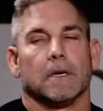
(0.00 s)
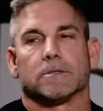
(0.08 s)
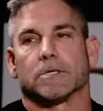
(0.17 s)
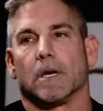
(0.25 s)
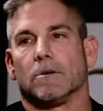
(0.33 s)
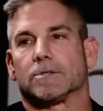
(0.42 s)

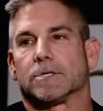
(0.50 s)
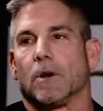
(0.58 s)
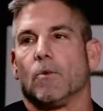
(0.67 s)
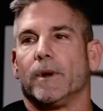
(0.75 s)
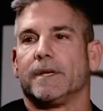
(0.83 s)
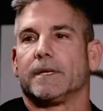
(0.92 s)
So so
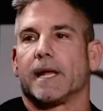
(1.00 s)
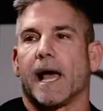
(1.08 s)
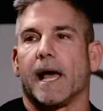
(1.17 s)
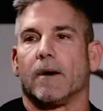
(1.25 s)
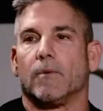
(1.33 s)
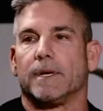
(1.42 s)
when did
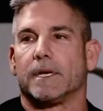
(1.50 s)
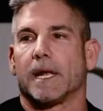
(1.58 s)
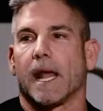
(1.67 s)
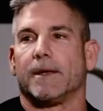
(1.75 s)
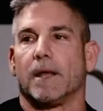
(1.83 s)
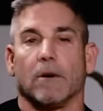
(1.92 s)
I when did
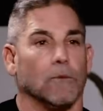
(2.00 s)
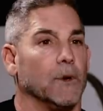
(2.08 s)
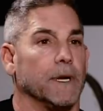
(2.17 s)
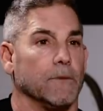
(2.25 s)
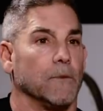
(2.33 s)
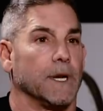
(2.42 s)
I know
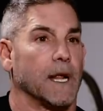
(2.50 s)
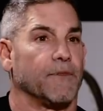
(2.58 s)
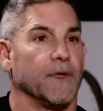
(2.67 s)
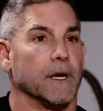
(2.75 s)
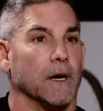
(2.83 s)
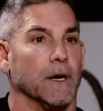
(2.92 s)
when when did I
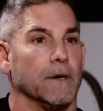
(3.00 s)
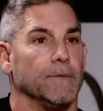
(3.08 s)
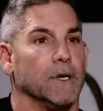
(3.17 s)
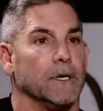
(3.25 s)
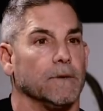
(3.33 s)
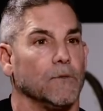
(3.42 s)
think 100
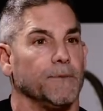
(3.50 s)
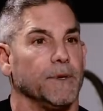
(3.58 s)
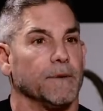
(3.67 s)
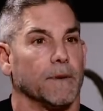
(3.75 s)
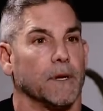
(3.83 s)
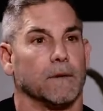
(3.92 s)
million would be